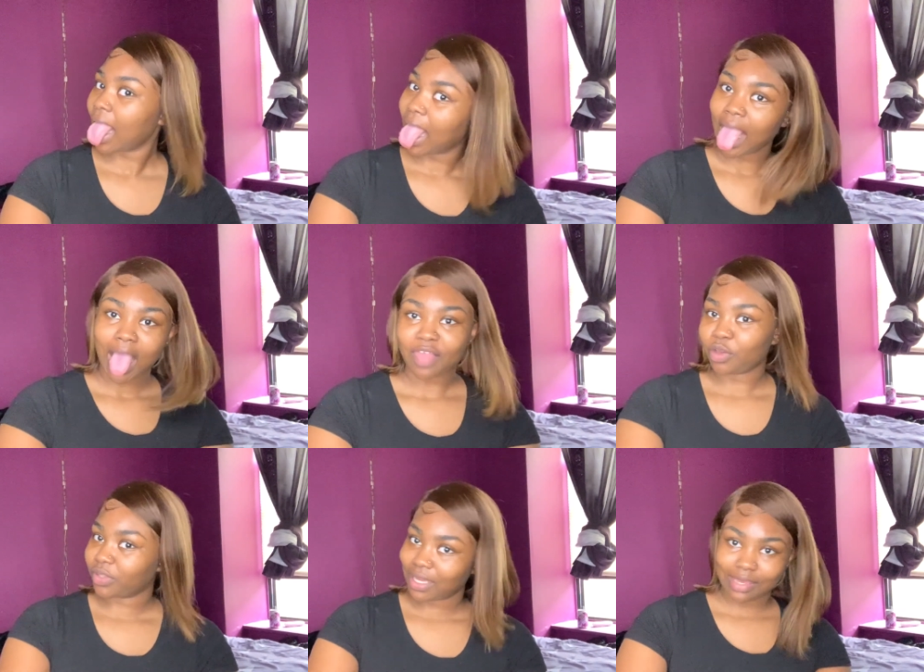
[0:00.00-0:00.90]
I thought the
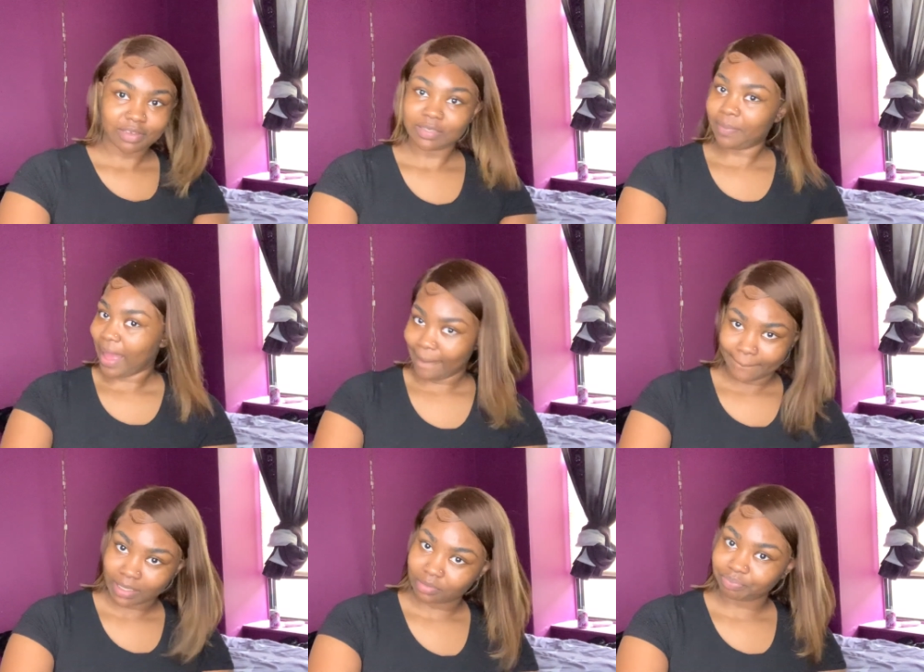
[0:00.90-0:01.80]
hair was
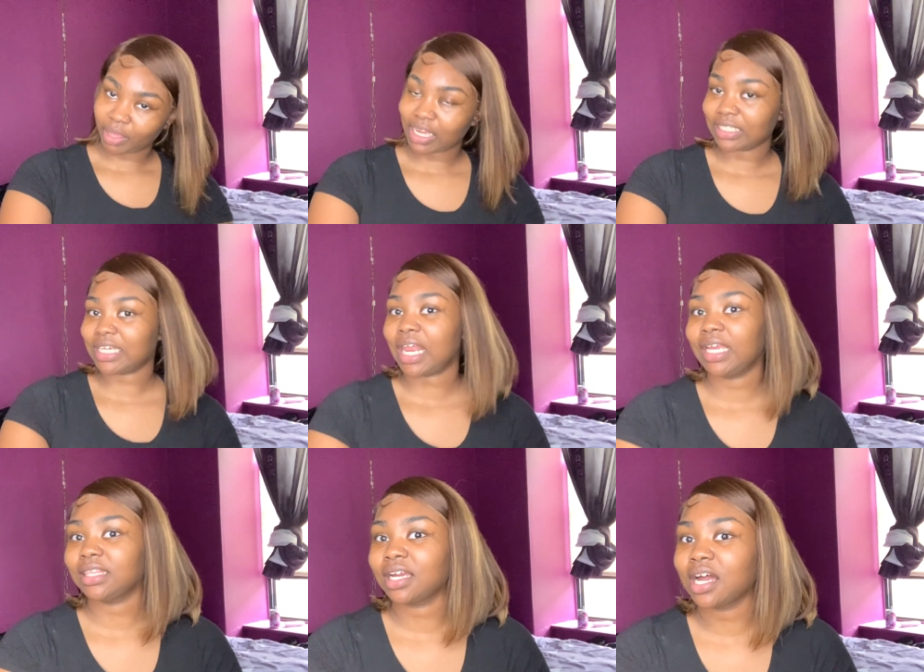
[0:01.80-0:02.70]
popping. Like I said, I like the
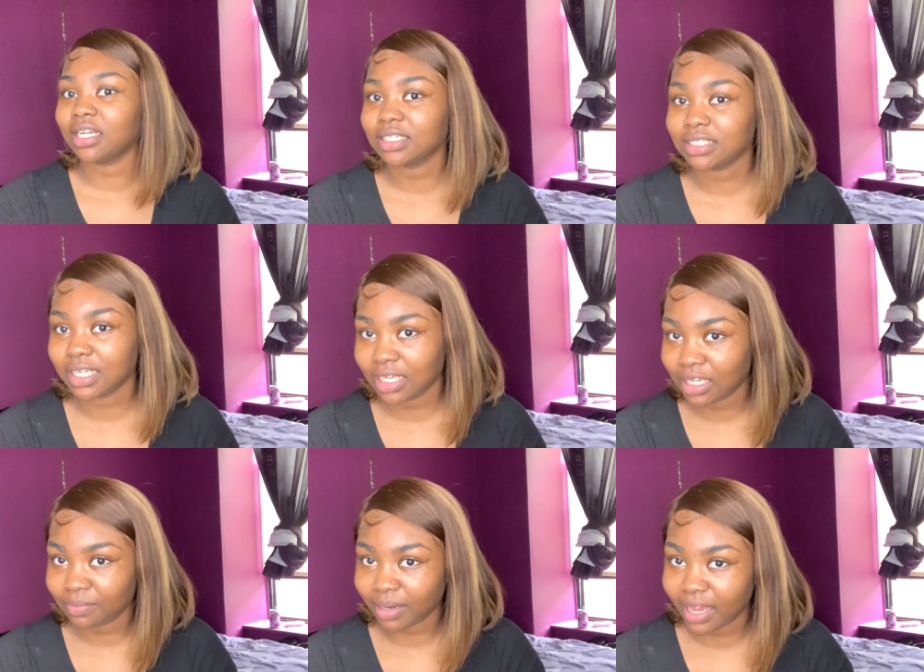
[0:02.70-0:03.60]
color scheme.
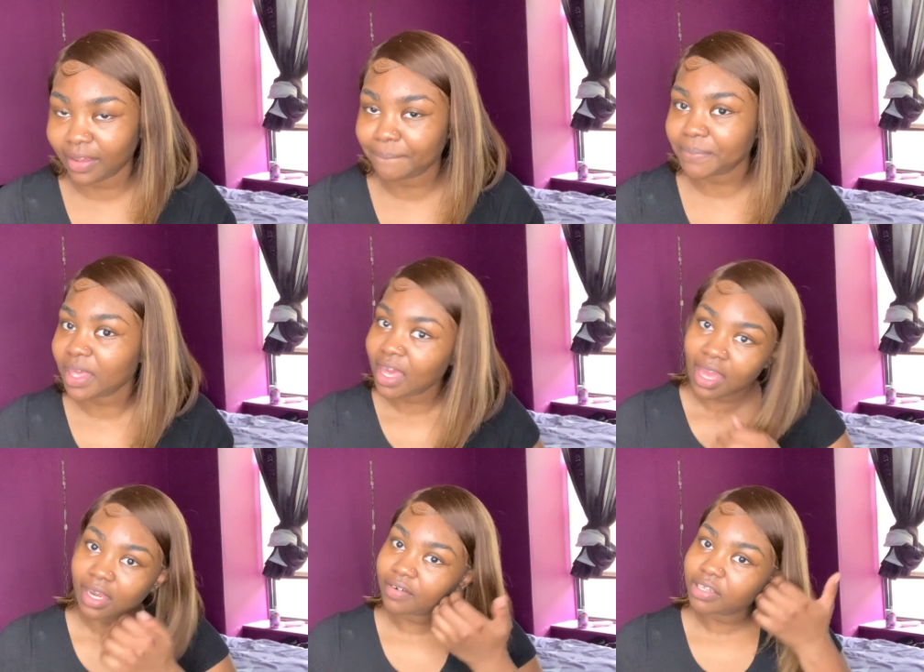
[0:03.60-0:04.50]
Like, the
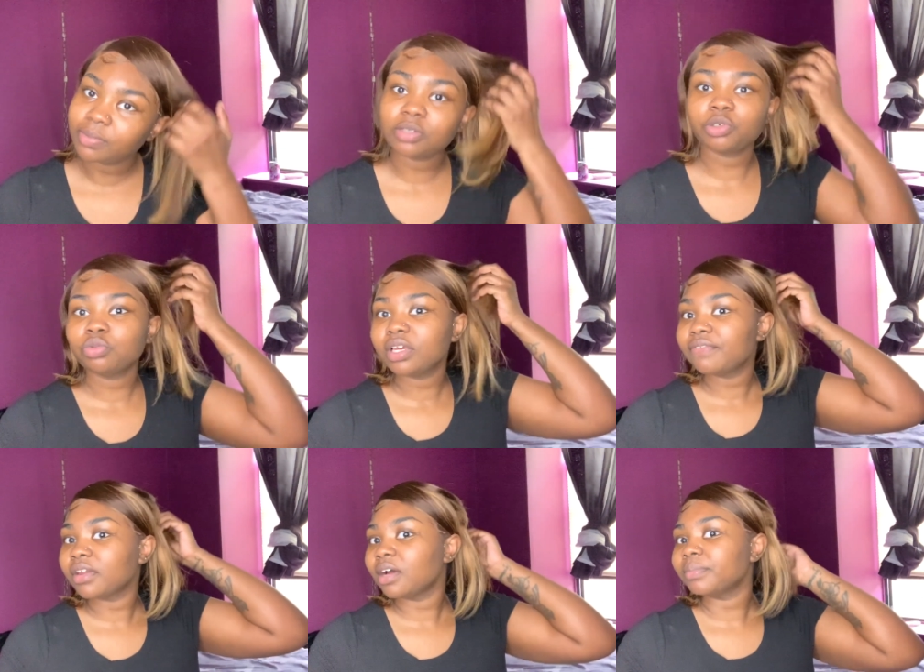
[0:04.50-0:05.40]
crazy part, when you lift it
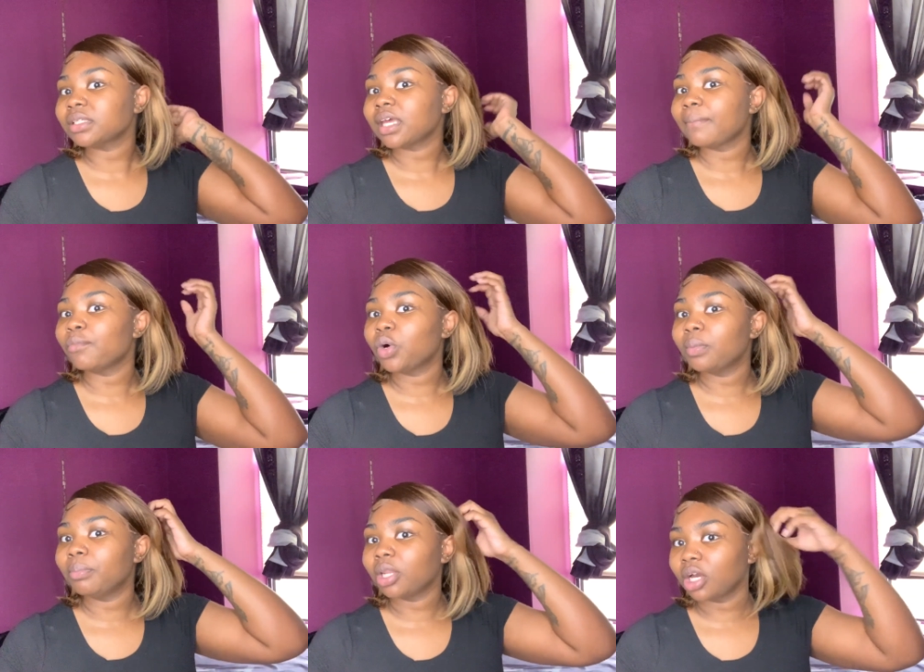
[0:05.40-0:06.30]
up, it's like more
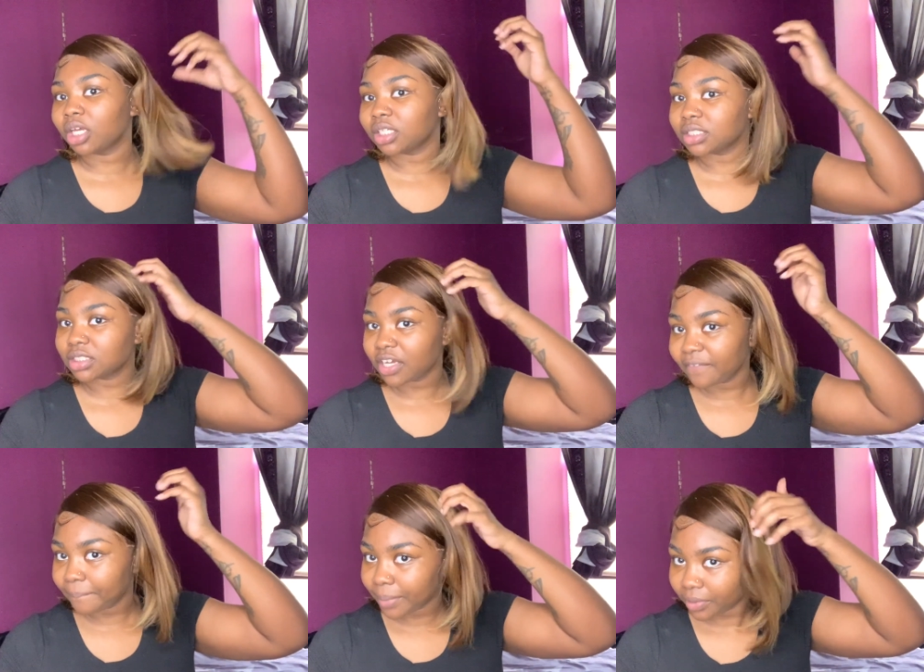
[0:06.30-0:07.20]
blonde and stuff.
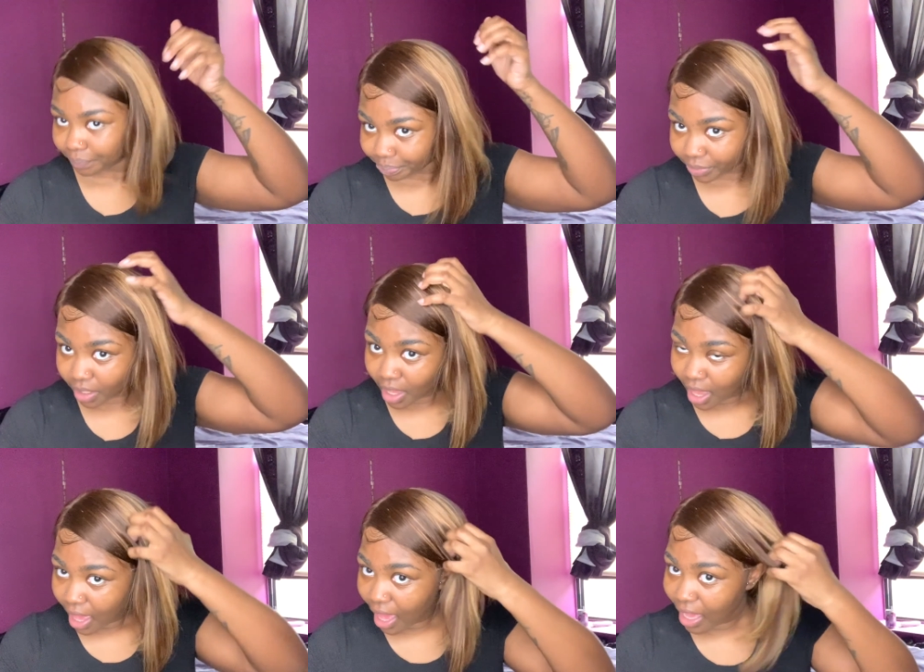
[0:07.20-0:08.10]
But
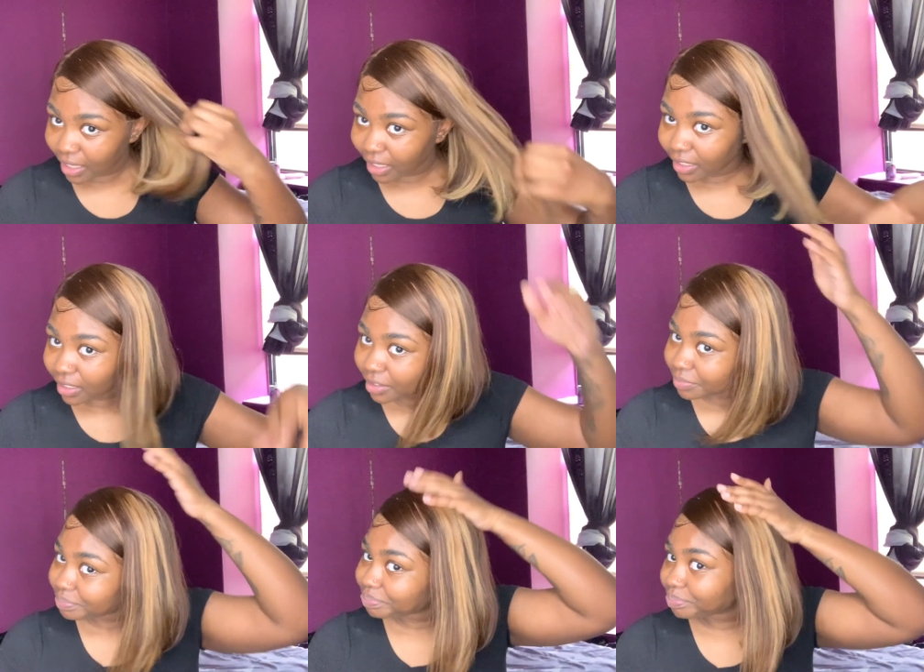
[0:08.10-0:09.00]
I like it.
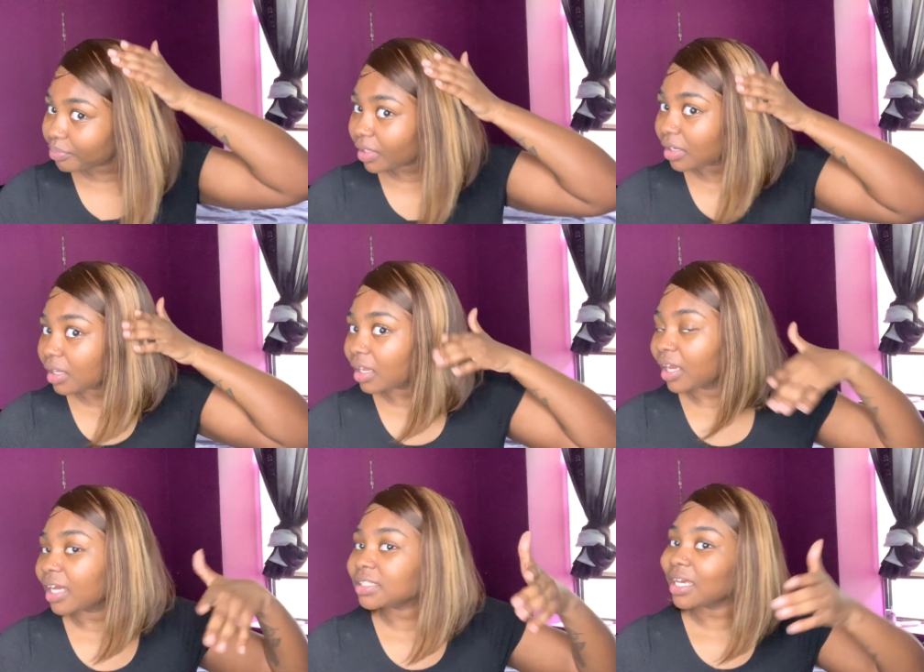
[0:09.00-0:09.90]
Like I
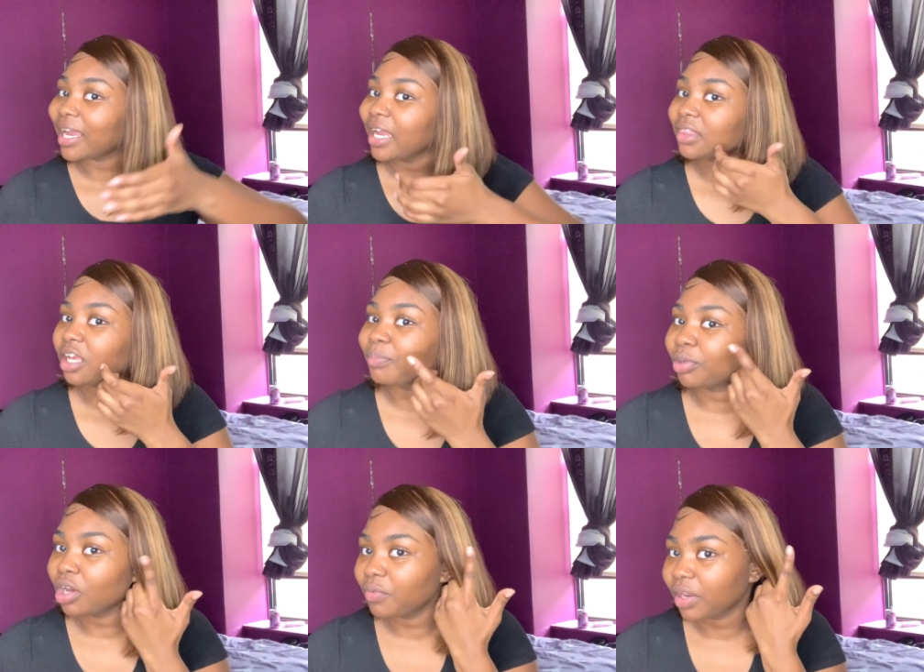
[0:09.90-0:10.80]
said, I didn't think blonde
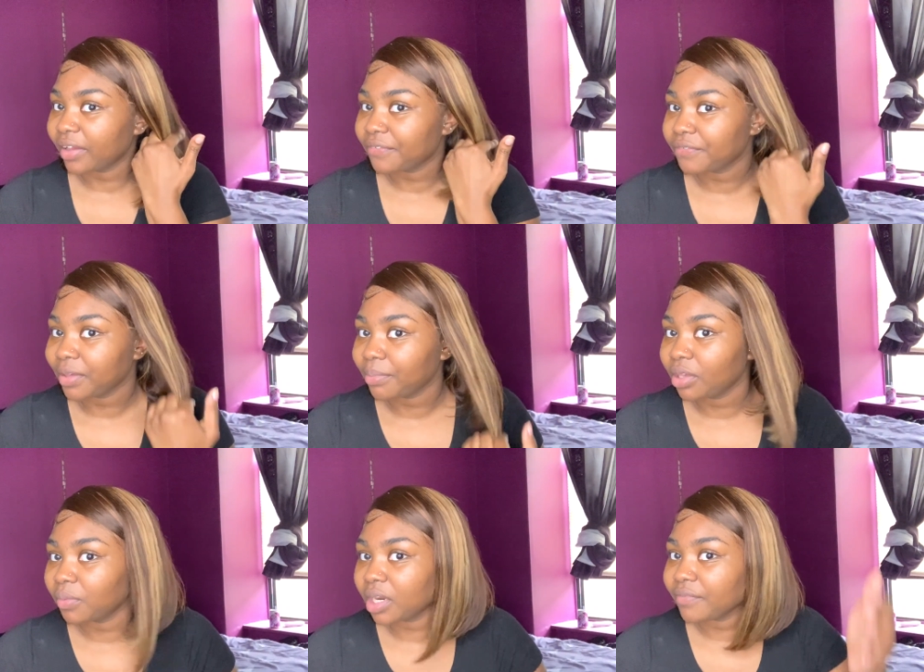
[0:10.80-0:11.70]
would like fit me or
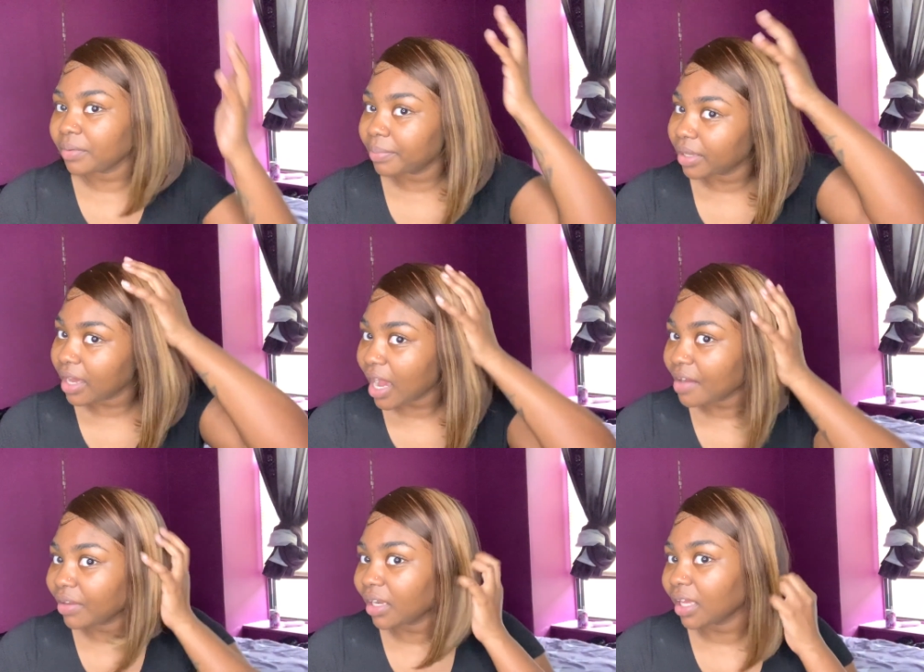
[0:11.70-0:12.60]
whatever, but I really
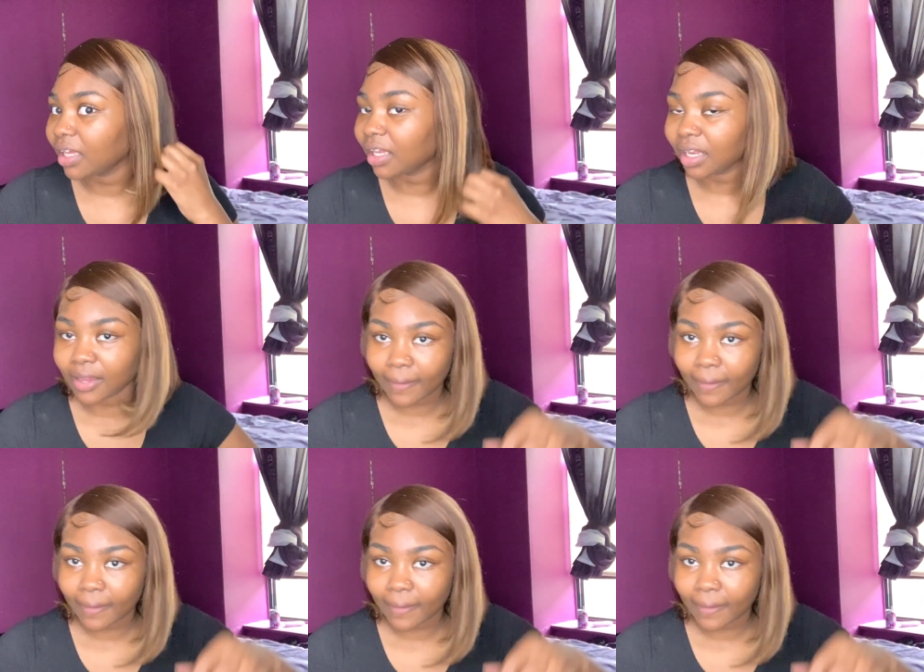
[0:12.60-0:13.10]
like it a lot.